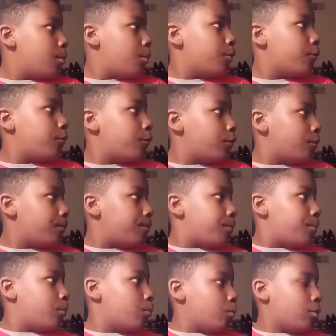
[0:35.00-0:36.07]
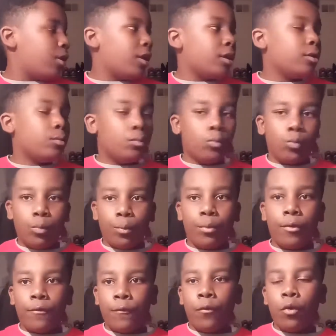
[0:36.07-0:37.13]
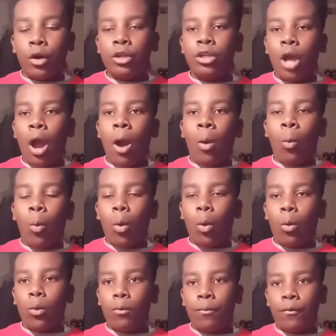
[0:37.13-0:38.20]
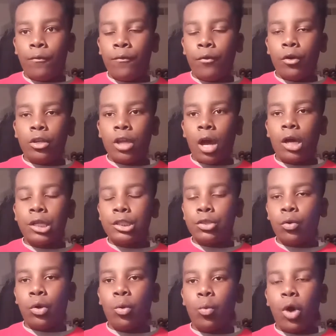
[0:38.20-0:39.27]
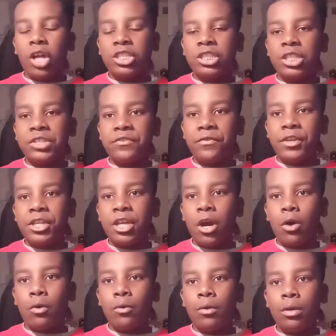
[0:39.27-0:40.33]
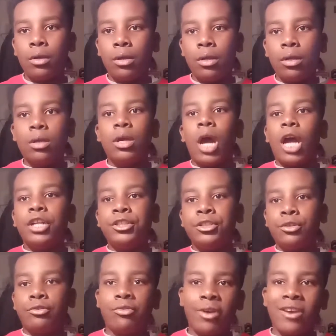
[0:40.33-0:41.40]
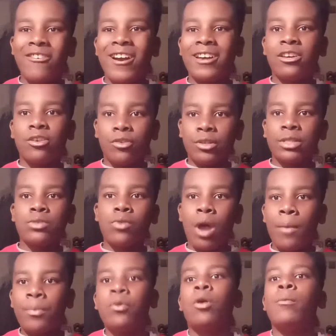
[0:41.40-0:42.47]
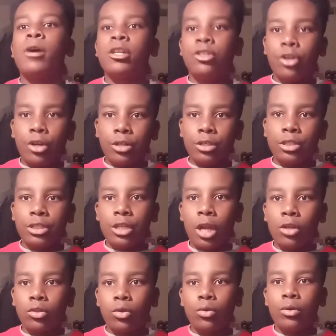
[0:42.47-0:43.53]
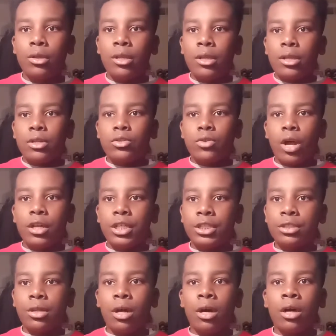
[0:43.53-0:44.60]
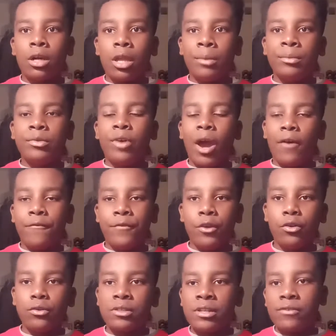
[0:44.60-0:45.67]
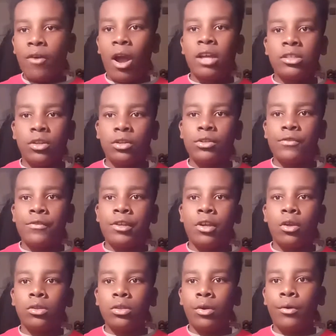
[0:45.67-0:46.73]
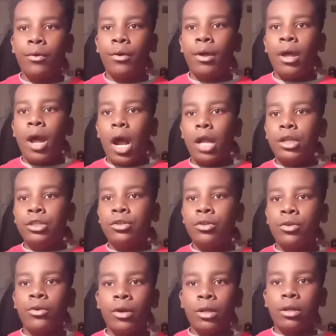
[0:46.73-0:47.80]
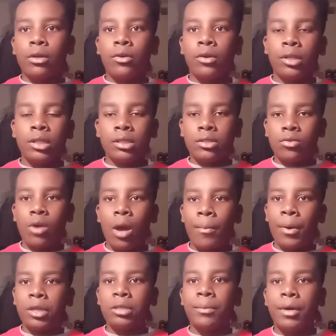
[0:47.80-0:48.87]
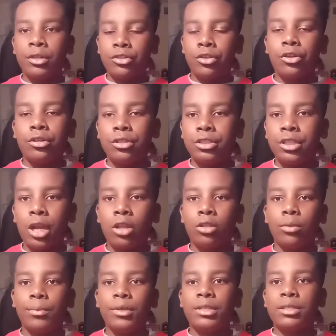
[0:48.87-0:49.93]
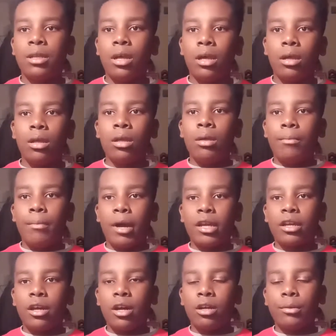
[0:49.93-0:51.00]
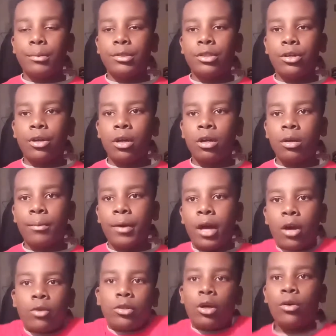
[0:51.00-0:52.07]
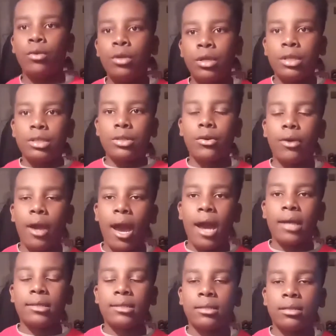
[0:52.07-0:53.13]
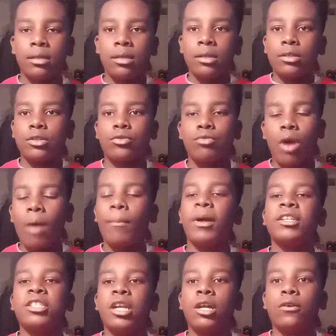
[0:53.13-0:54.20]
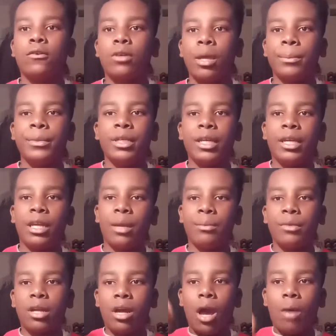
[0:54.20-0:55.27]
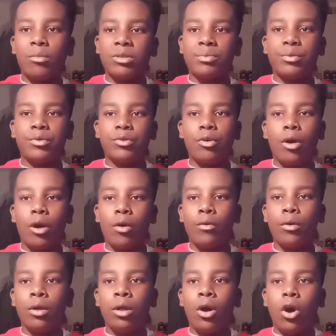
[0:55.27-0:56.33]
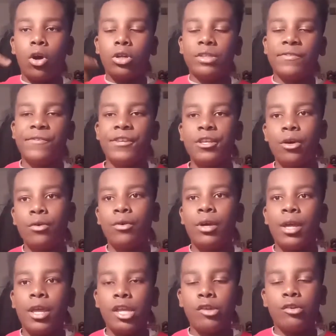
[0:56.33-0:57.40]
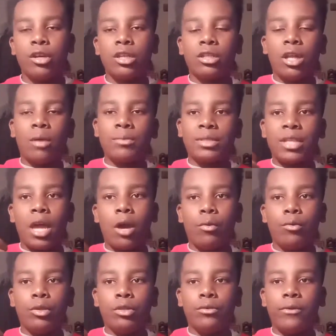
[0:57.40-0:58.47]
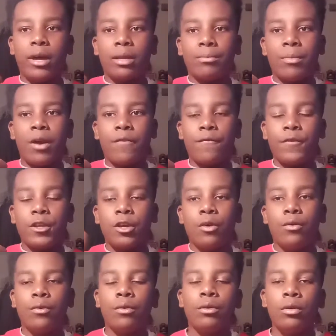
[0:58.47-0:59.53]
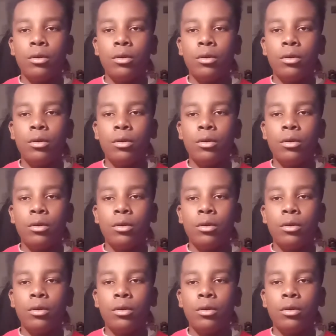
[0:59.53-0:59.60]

before when before y'all before y'all showing watching this video, I need you to click like a click subscribe on my third channel. So I need you to uh, give me what I feel say why I saw this video. So I need you to click click the subscribe button on my third channel, but it's uh my comment, but sure comment, but I don't know. So guys, subscribe my channel, give me and give me the comments below on this video. You can thumbs down will you like my video,